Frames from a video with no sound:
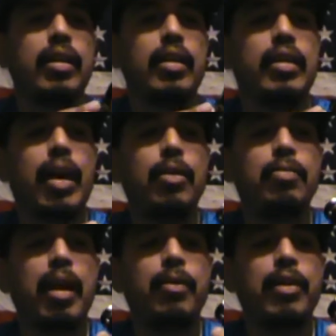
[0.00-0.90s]
that was
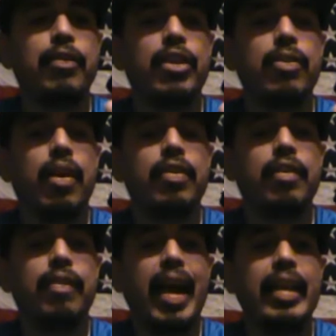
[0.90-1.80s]
my review on
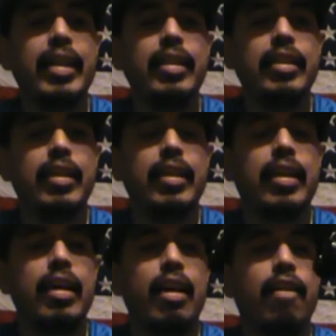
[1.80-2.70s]
the Valiant
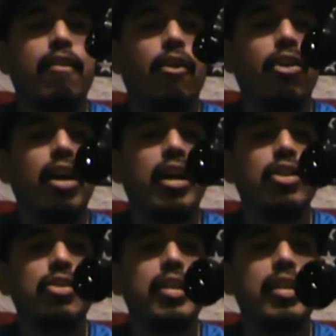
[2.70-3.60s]

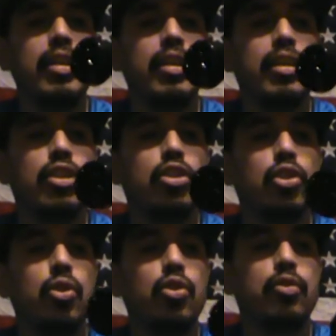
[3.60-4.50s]
400
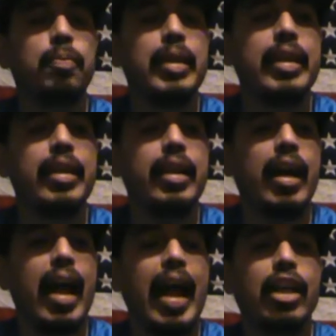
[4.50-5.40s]
2-speed
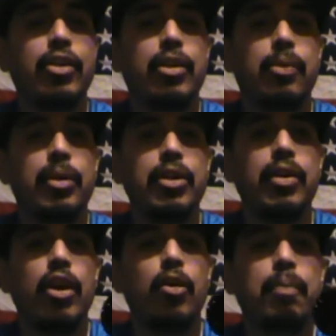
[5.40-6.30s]
accurate reel.
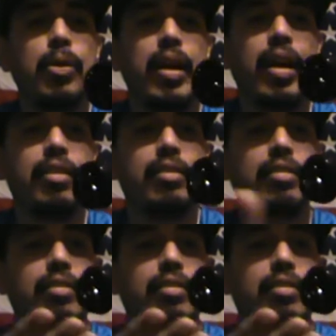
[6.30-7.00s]
I hope you guys